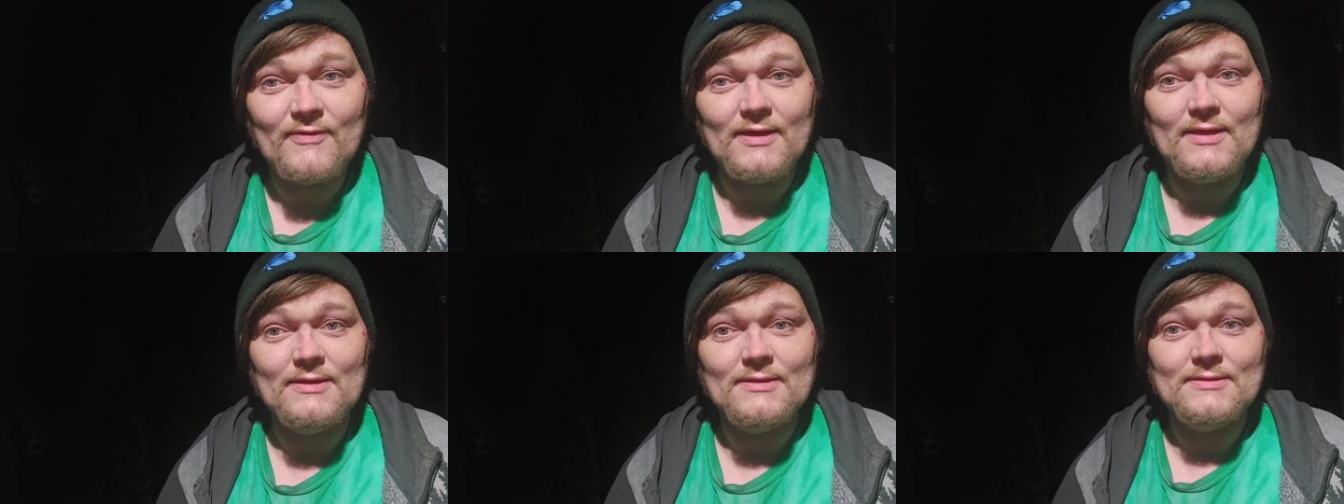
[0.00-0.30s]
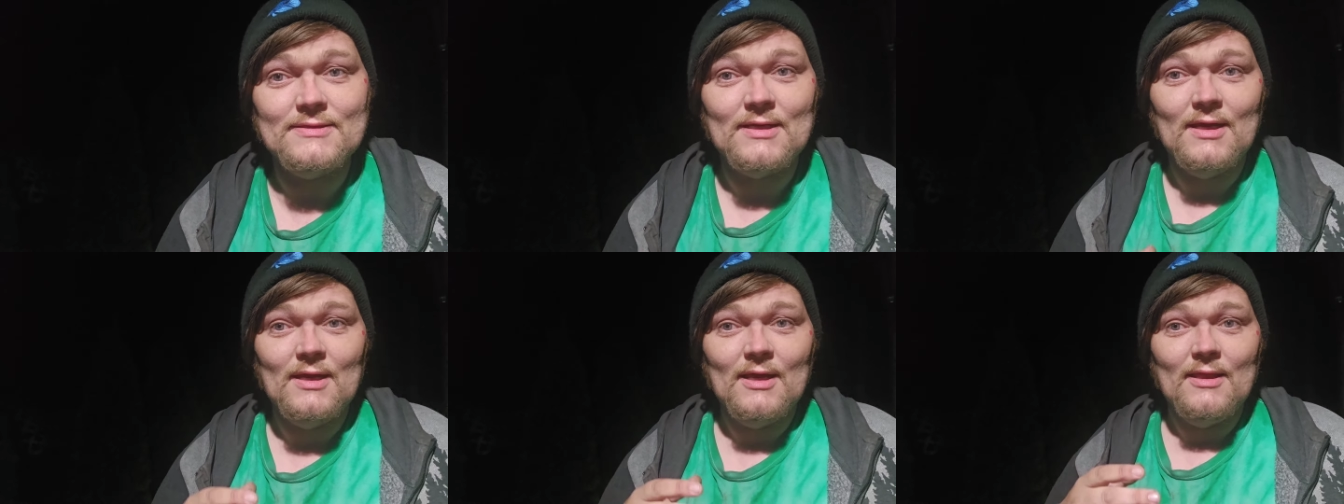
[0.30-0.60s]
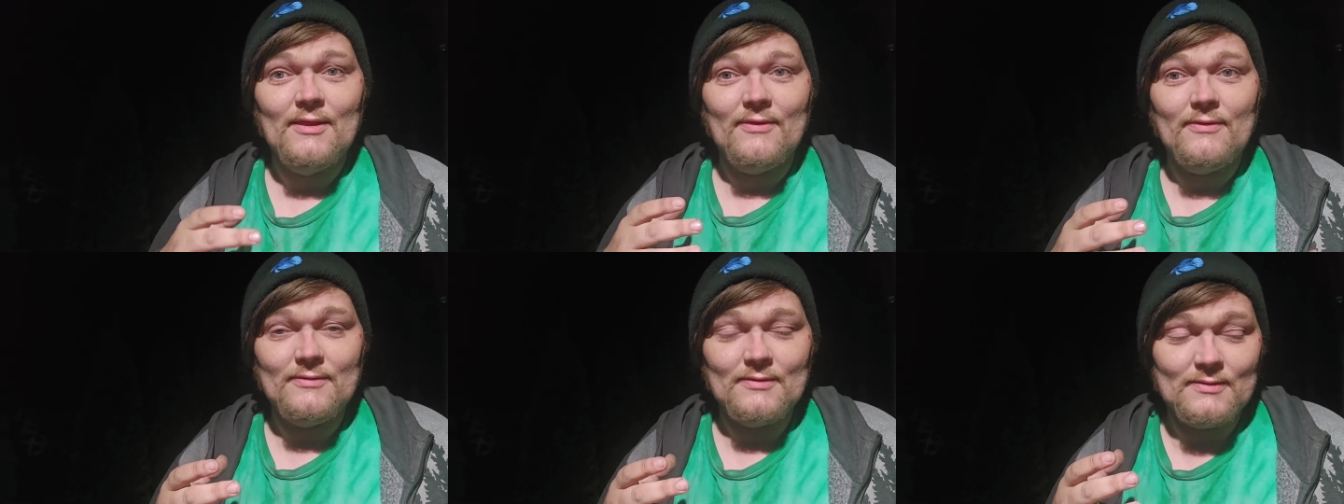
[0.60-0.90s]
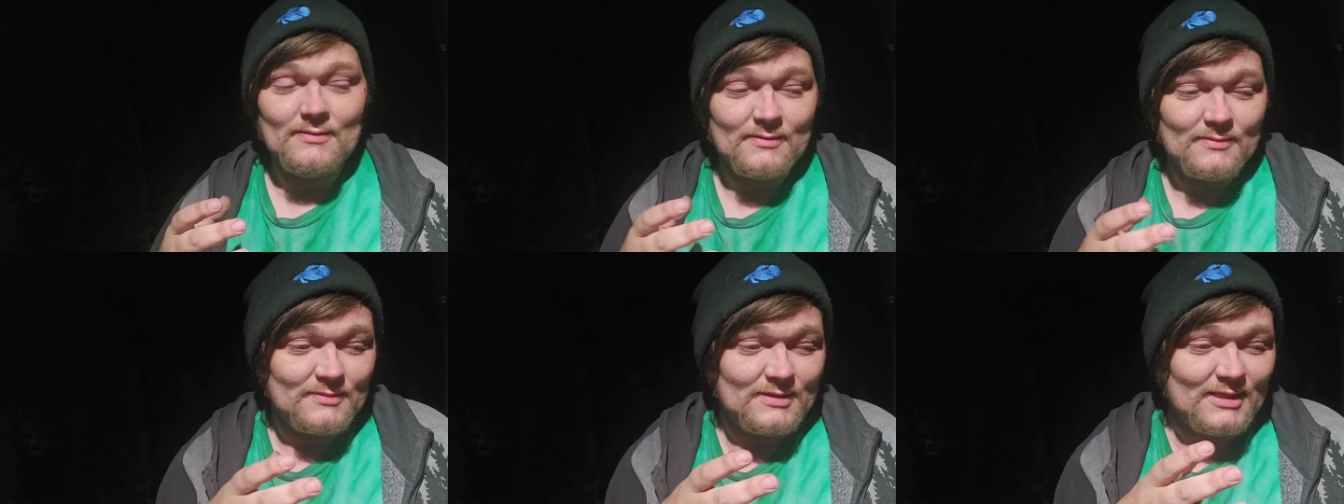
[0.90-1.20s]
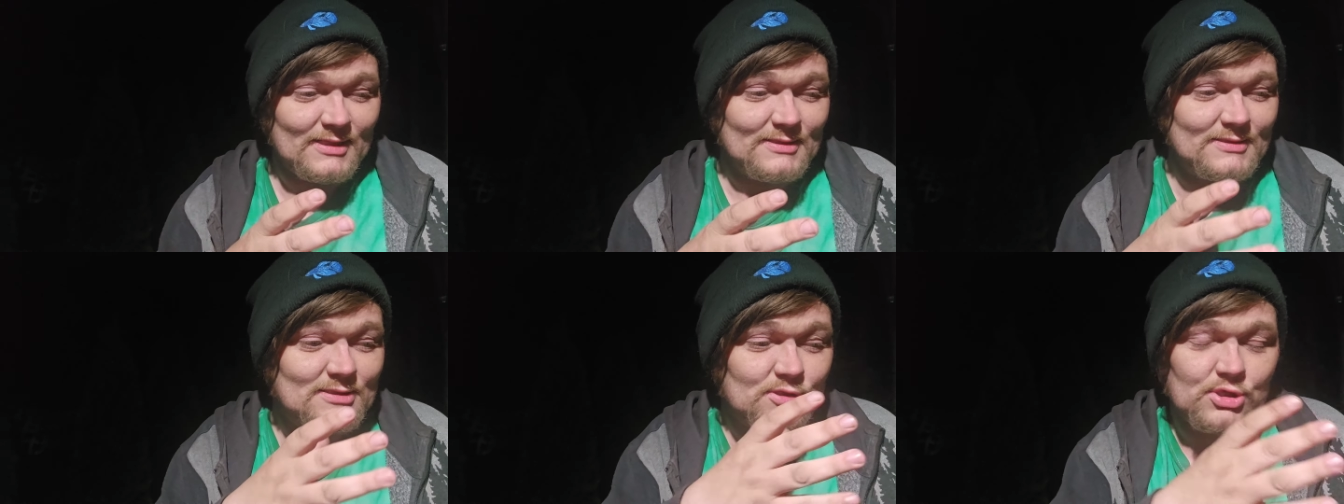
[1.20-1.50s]
these,
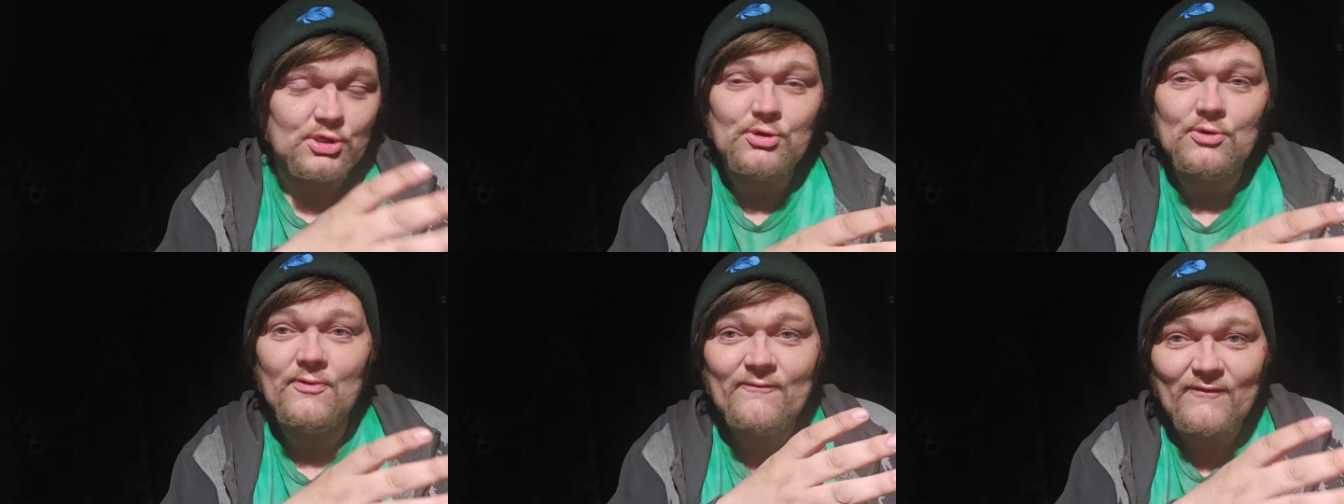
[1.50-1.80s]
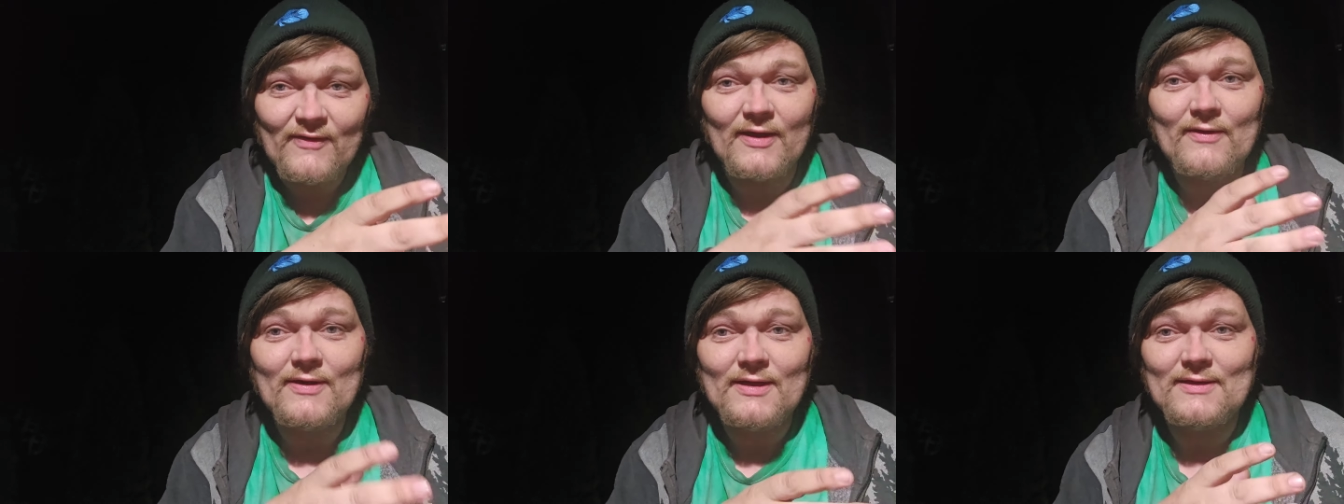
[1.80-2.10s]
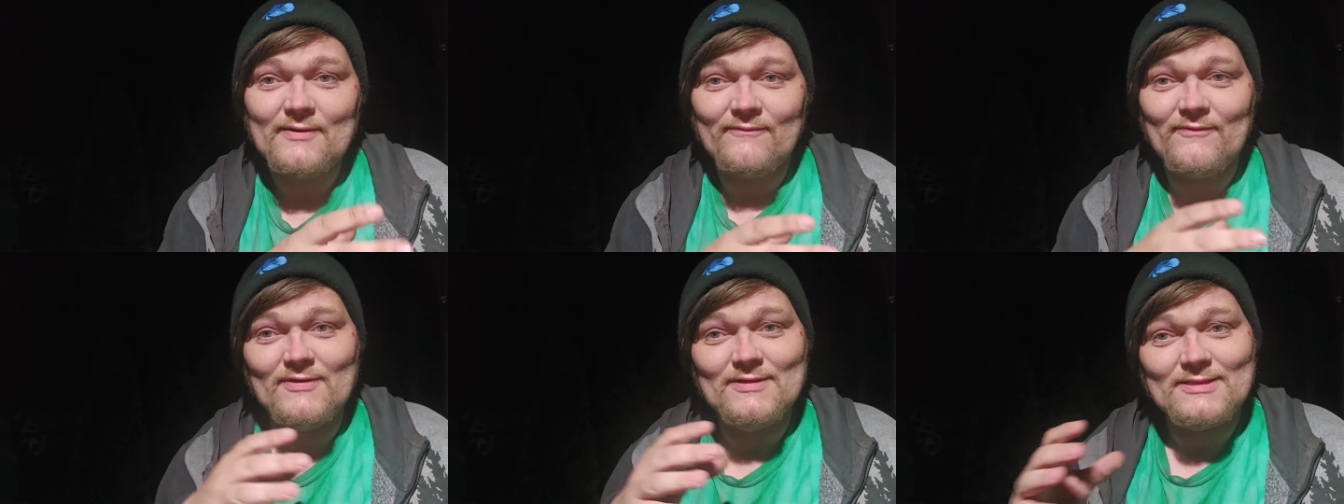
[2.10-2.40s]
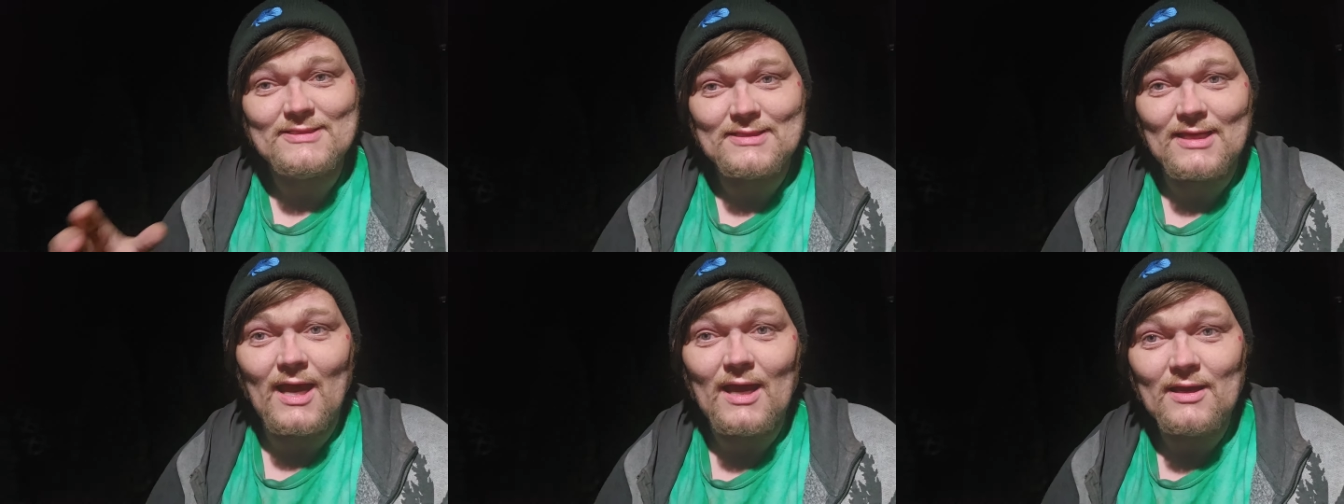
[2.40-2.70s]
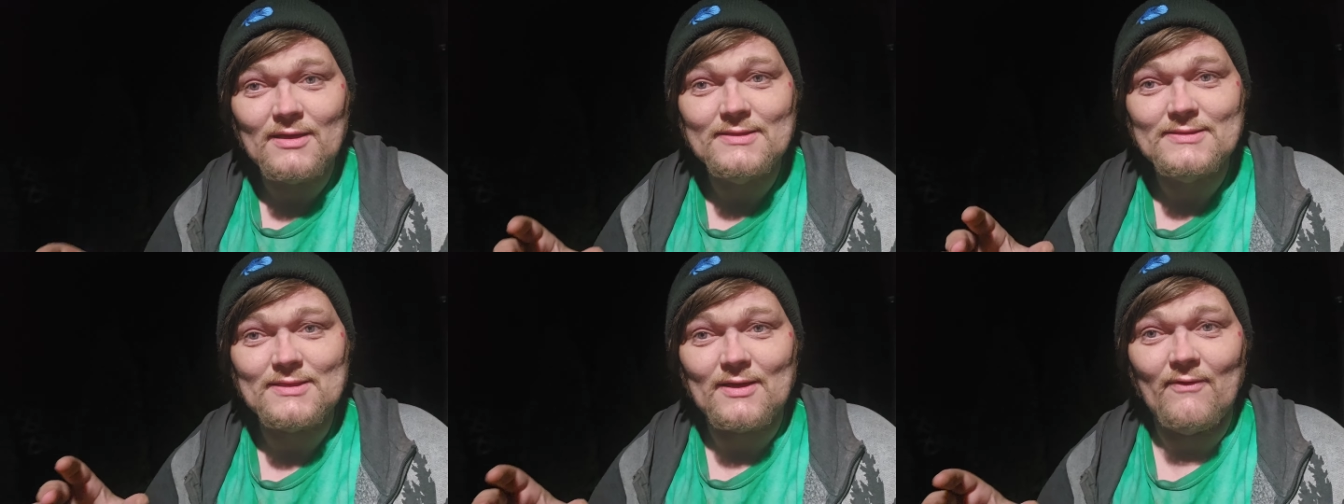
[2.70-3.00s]
these two very different
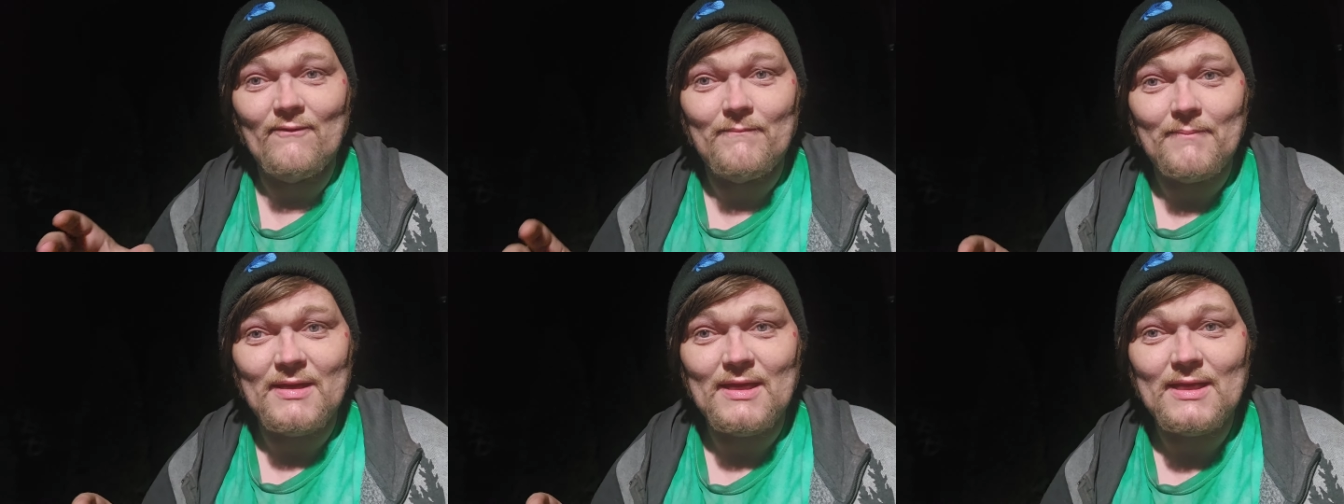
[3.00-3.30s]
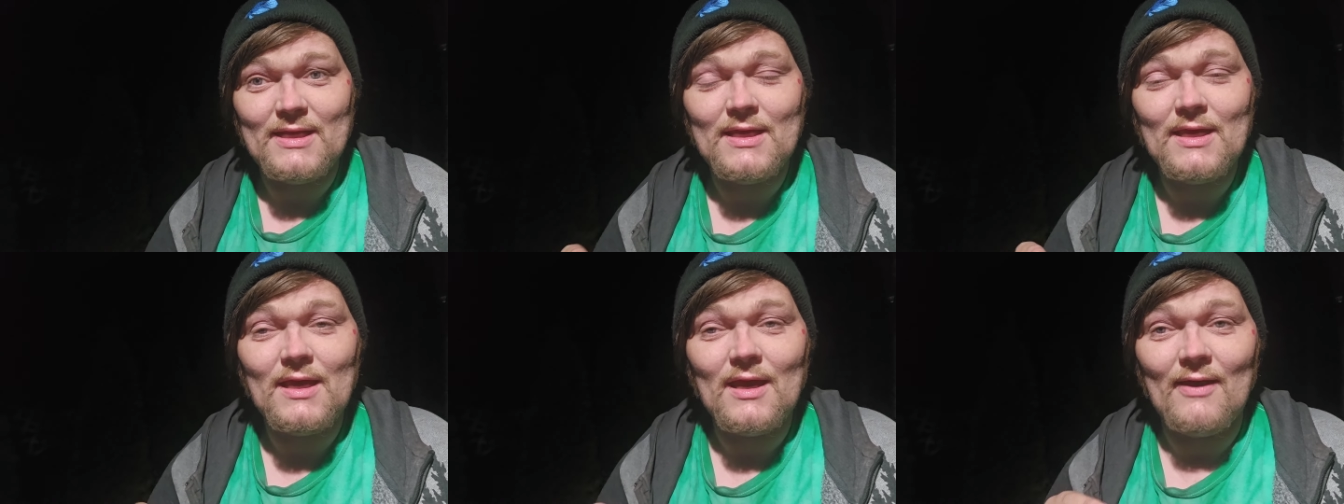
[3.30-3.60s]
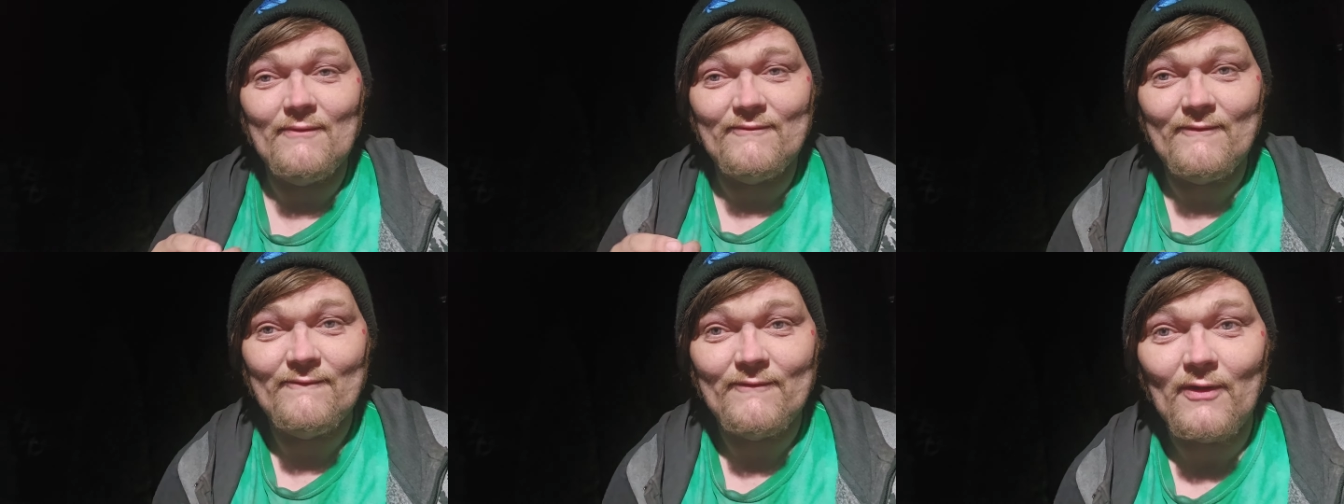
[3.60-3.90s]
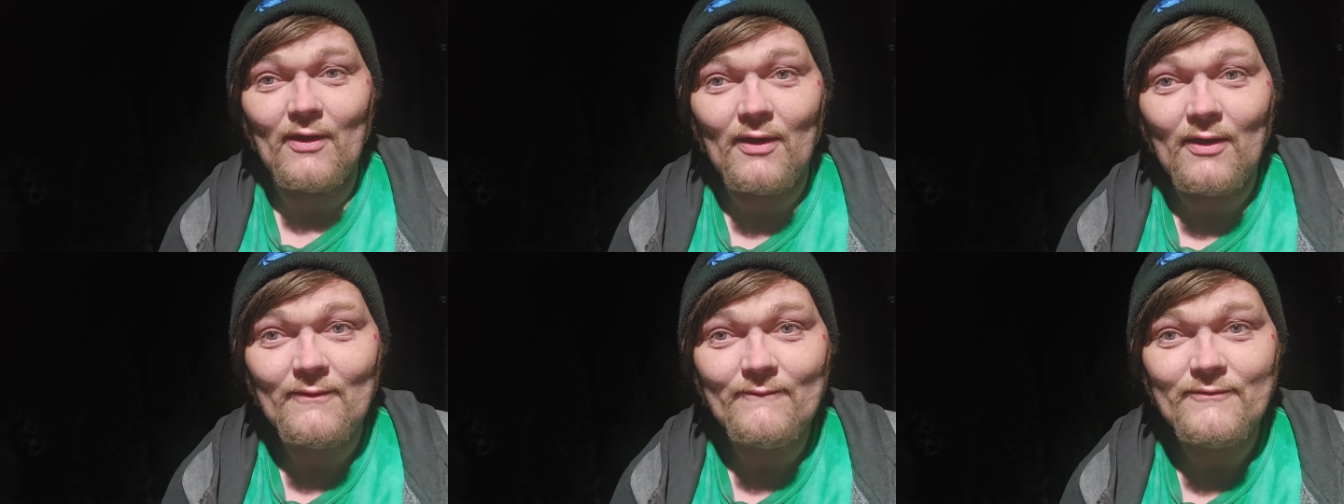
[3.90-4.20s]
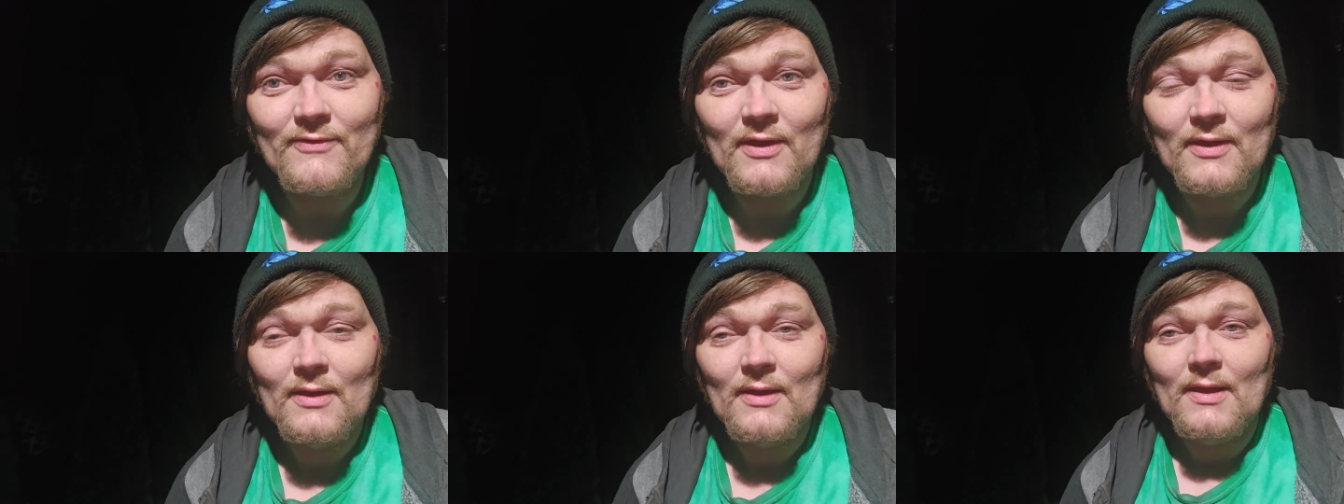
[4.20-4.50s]
styles of media have
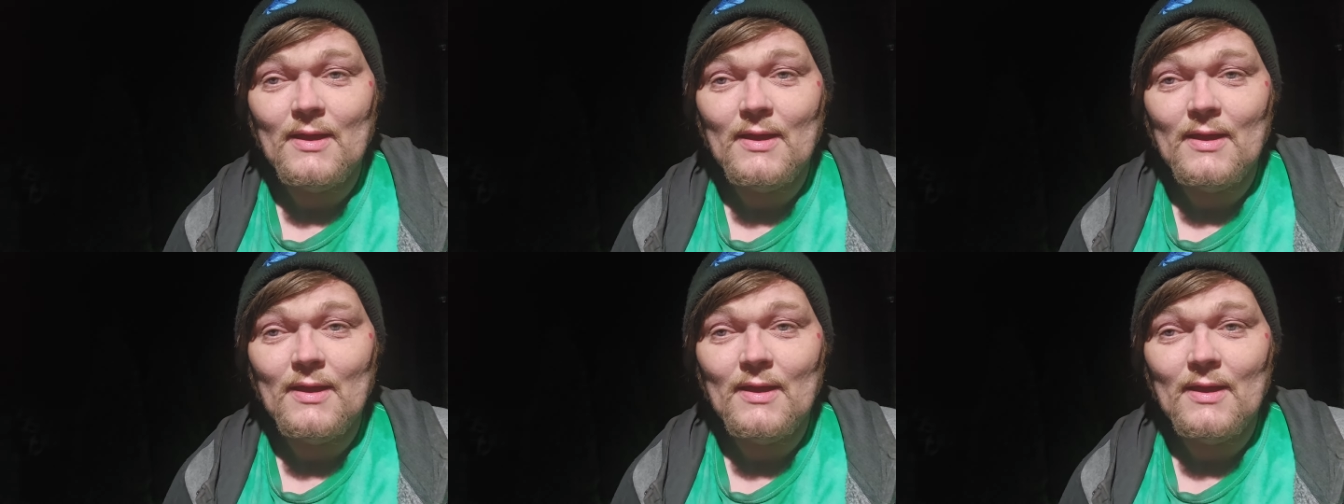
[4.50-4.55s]
evolved,